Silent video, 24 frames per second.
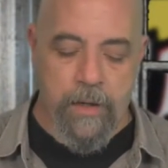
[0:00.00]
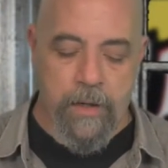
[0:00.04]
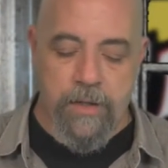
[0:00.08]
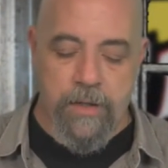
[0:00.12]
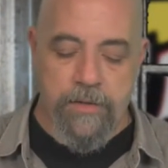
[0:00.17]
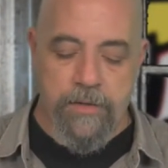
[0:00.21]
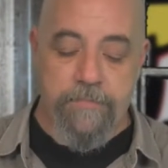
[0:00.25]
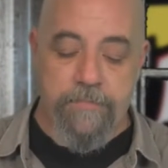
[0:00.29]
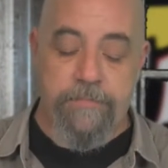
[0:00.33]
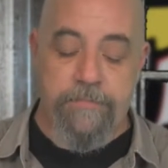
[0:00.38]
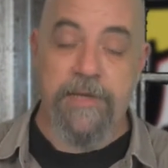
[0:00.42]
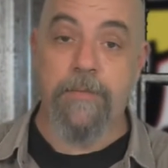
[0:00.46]

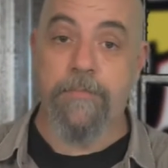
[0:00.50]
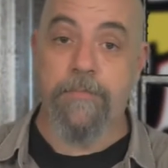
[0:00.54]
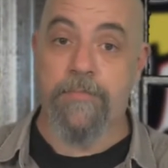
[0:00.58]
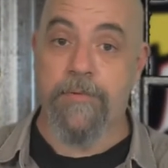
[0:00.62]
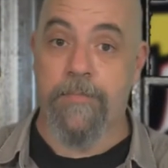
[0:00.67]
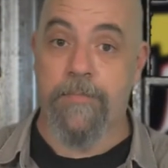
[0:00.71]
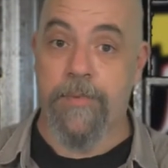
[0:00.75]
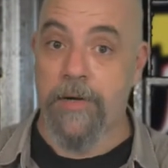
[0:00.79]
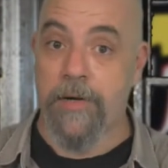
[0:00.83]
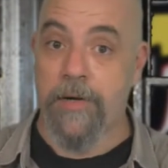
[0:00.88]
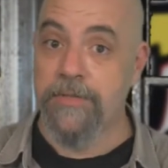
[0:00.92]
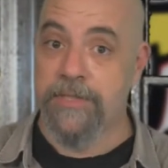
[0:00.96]
The bill
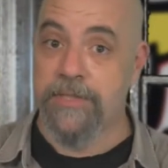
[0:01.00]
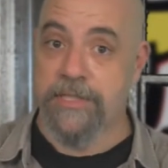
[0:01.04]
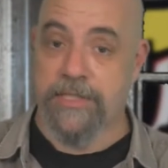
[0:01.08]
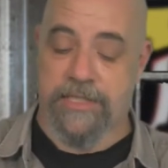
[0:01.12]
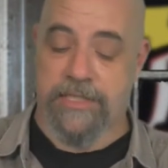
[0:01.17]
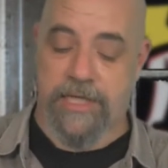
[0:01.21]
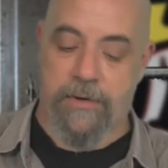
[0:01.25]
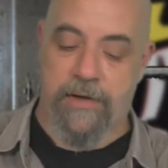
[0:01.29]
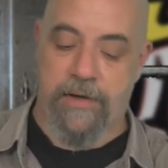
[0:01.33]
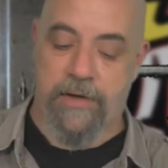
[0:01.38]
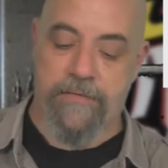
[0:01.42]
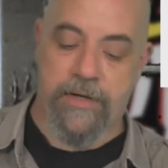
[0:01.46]

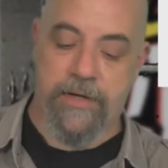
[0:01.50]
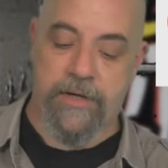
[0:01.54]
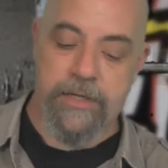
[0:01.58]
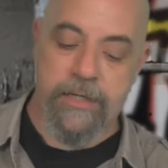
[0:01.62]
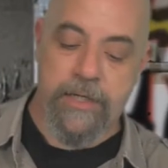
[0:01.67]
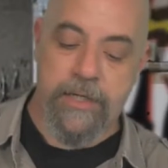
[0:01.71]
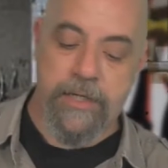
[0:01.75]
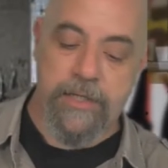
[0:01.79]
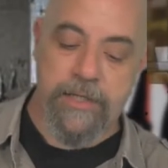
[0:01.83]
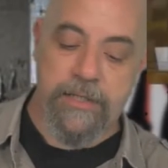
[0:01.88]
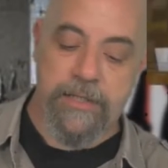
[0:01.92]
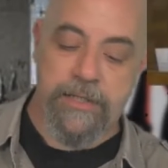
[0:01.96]
proposes, however,
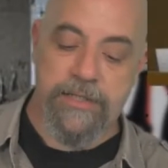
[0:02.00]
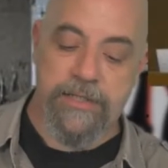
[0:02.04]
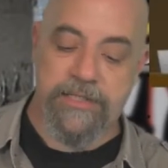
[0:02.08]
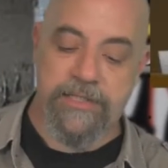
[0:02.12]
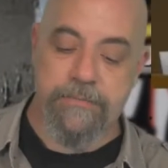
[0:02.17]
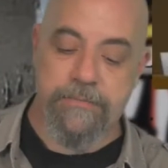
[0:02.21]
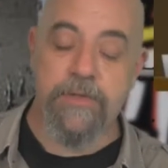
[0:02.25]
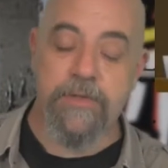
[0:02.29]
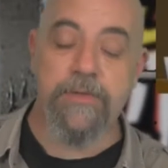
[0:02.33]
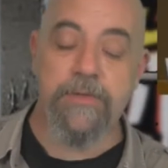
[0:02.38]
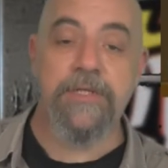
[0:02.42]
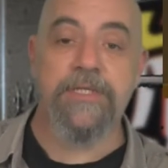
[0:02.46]
that this
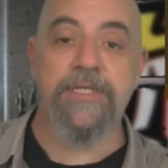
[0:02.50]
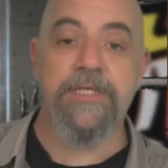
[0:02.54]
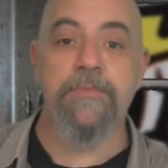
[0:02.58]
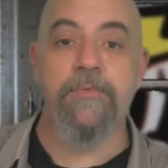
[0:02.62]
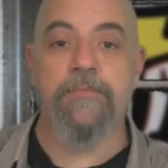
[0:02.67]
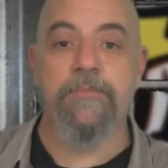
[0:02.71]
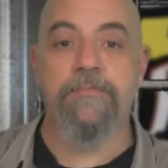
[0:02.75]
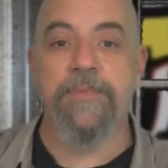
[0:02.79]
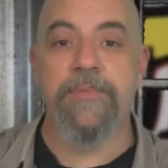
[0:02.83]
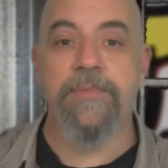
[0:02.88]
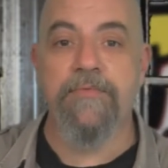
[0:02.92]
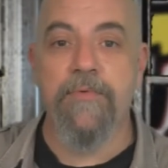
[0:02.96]
immunity
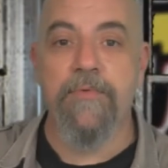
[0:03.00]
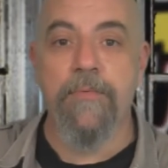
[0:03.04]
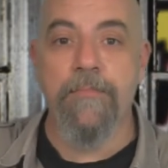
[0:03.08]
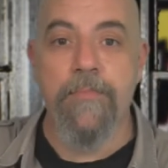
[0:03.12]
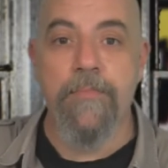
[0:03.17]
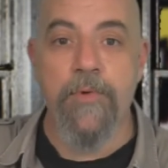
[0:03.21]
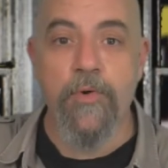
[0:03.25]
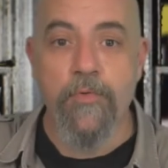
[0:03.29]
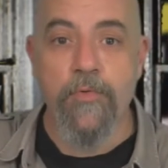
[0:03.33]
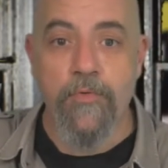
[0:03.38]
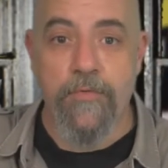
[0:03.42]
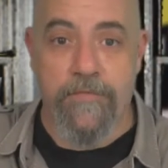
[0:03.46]
would be
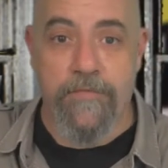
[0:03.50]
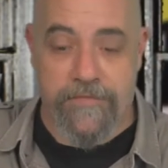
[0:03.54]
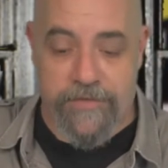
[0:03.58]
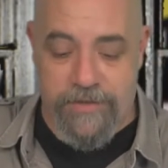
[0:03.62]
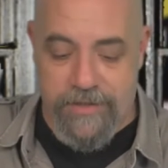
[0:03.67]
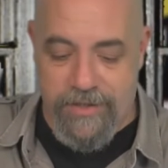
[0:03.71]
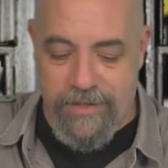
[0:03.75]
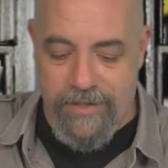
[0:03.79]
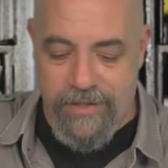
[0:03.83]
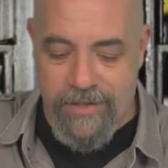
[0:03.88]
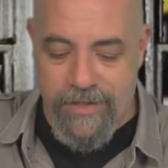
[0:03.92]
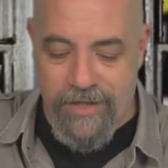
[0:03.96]

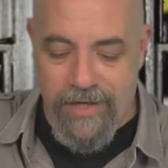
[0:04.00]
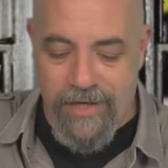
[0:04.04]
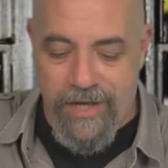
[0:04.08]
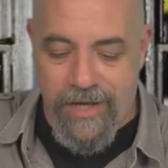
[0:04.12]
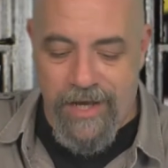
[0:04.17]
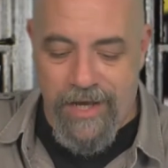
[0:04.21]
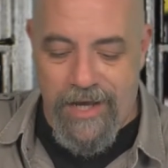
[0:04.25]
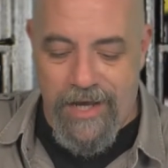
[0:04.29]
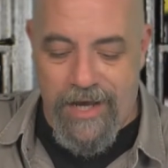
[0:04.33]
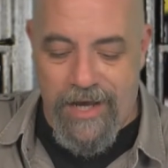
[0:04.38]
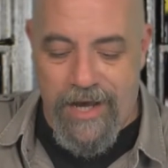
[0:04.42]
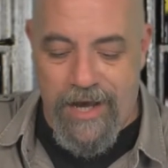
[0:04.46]
removed,
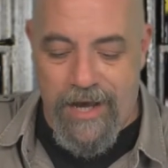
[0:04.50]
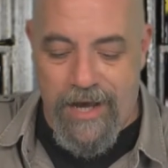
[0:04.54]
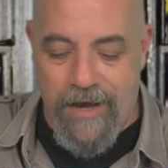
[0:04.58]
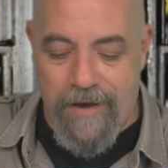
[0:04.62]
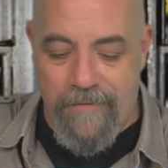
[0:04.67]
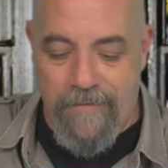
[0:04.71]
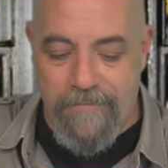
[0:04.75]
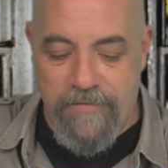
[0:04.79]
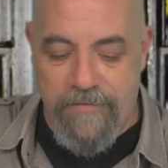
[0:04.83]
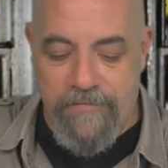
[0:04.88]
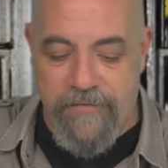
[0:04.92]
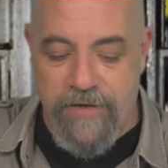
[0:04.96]

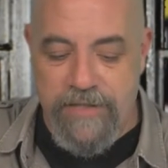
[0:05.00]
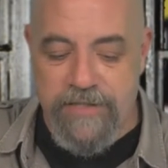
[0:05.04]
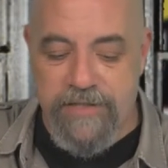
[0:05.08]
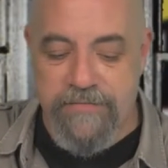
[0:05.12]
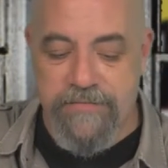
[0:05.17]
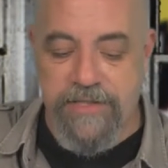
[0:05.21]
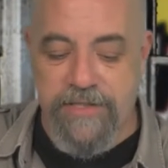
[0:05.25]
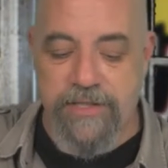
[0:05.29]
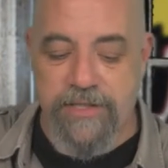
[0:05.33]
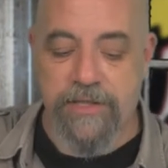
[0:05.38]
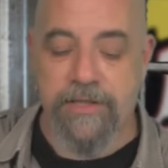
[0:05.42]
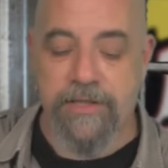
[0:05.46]
effectively turning